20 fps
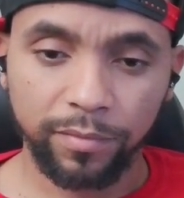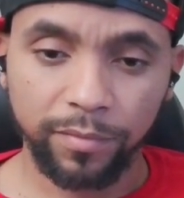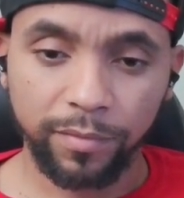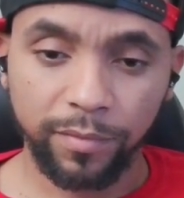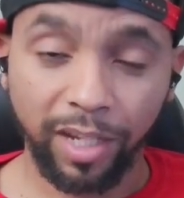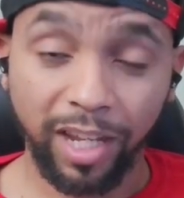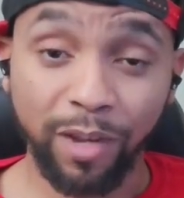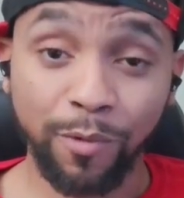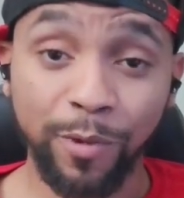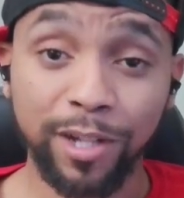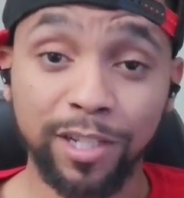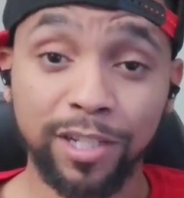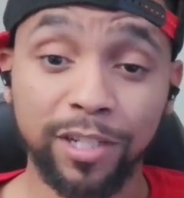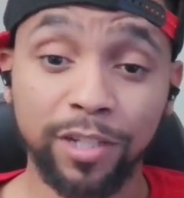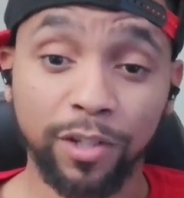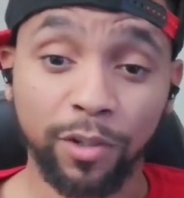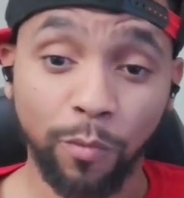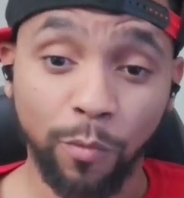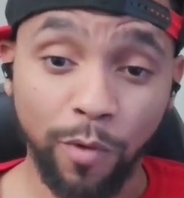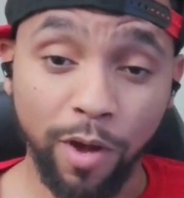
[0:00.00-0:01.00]
He
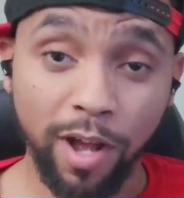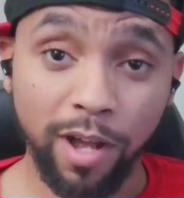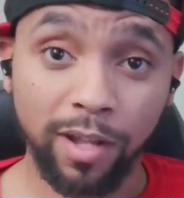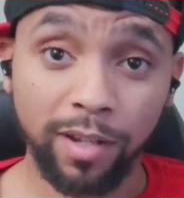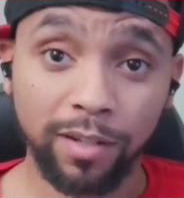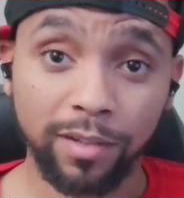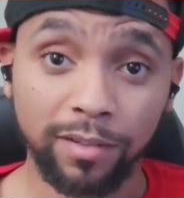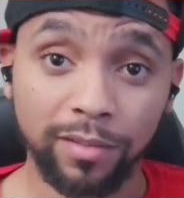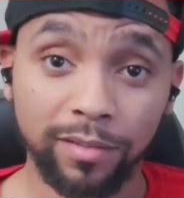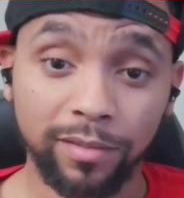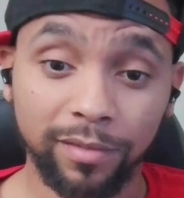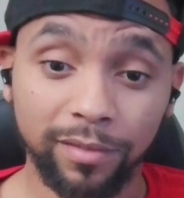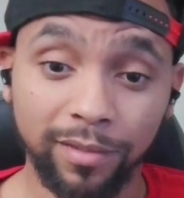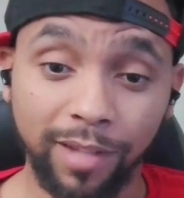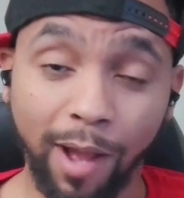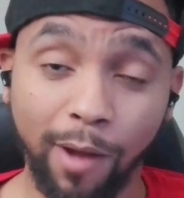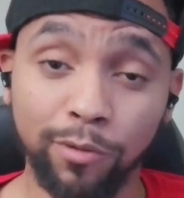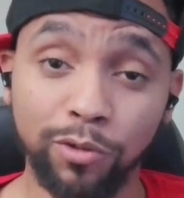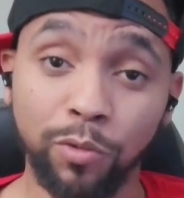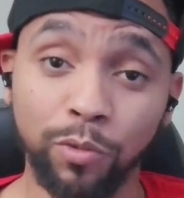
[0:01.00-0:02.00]
wasn't the one
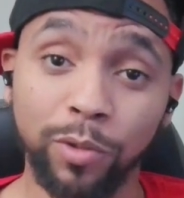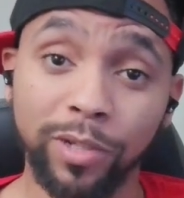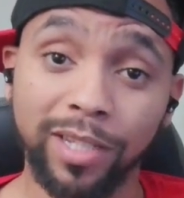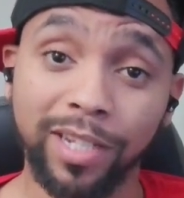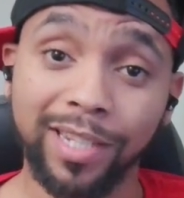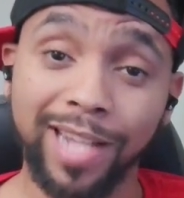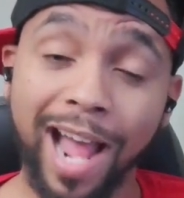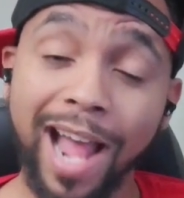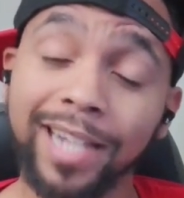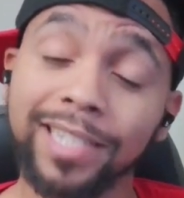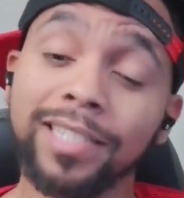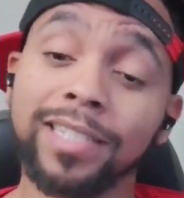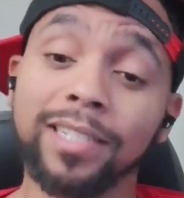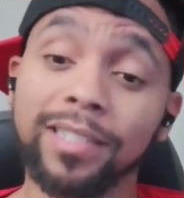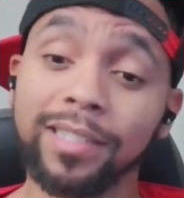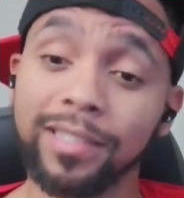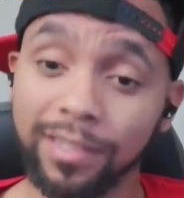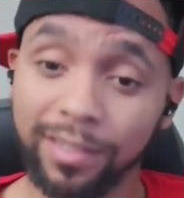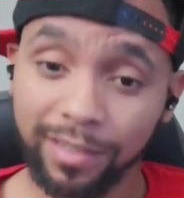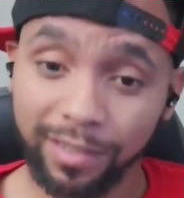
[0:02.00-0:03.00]
that was with the
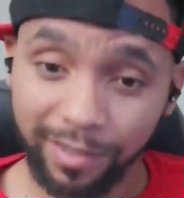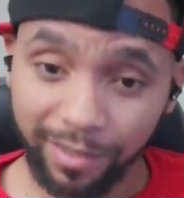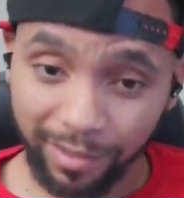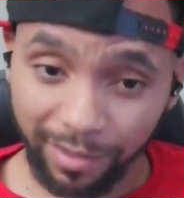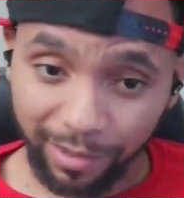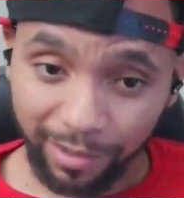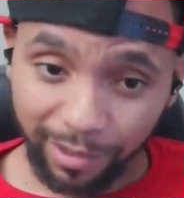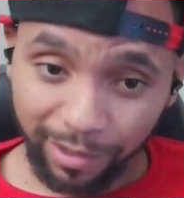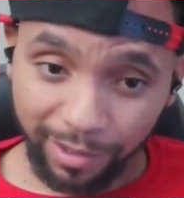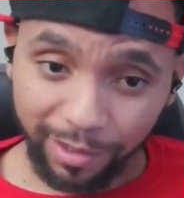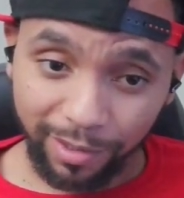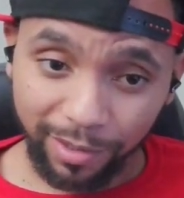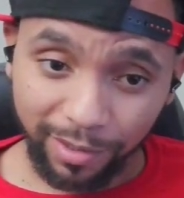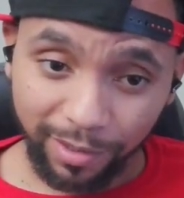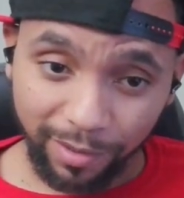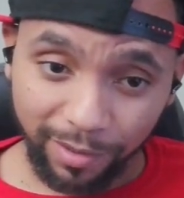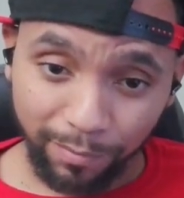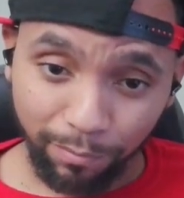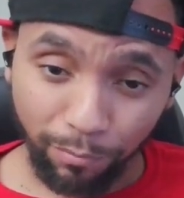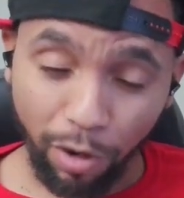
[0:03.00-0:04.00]
Nazi.
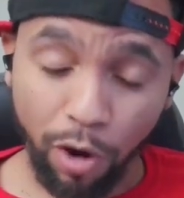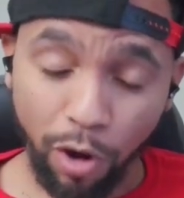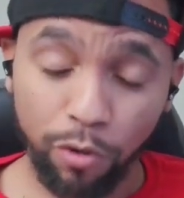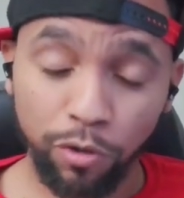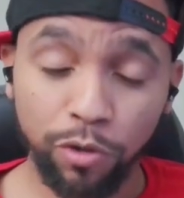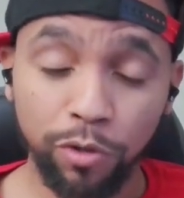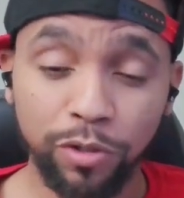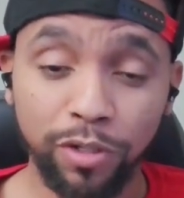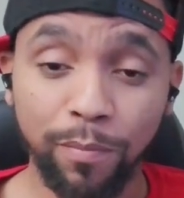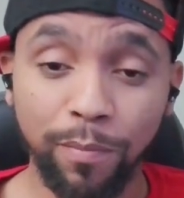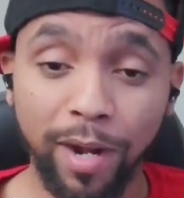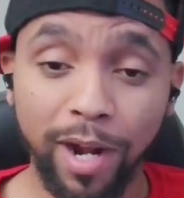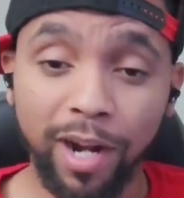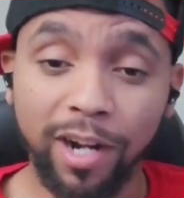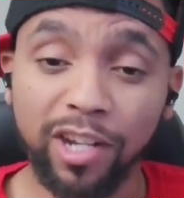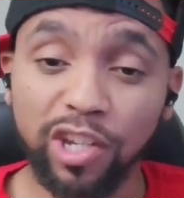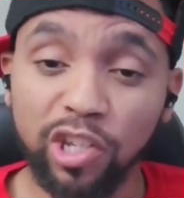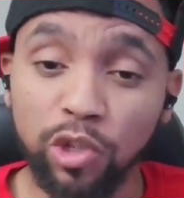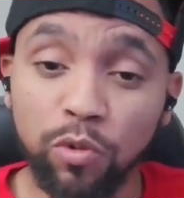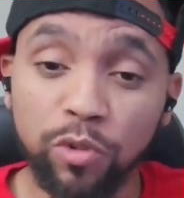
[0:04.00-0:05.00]
Bro, you was an
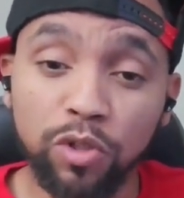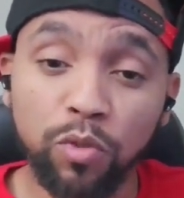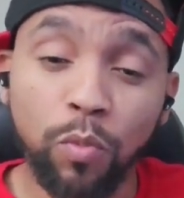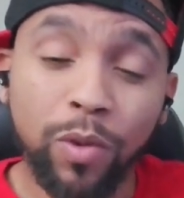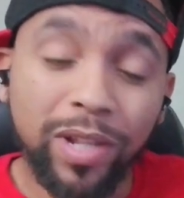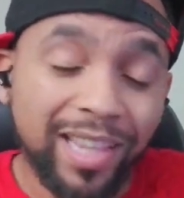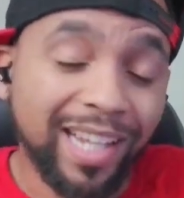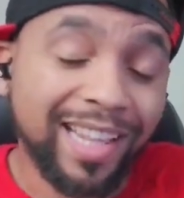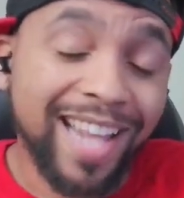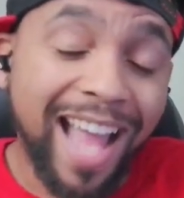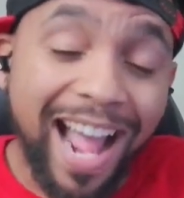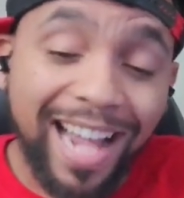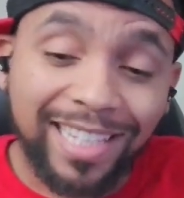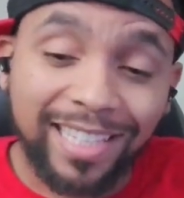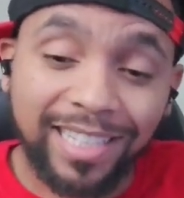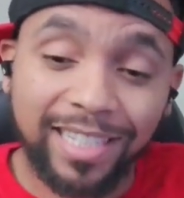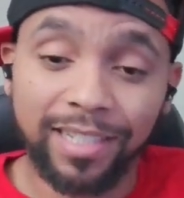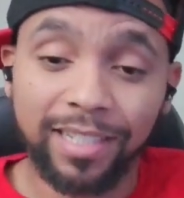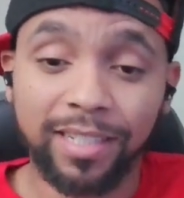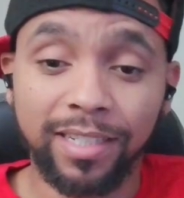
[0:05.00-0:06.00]
American. You was with the
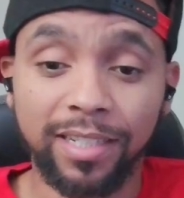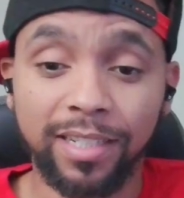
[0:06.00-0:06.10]
Nazi.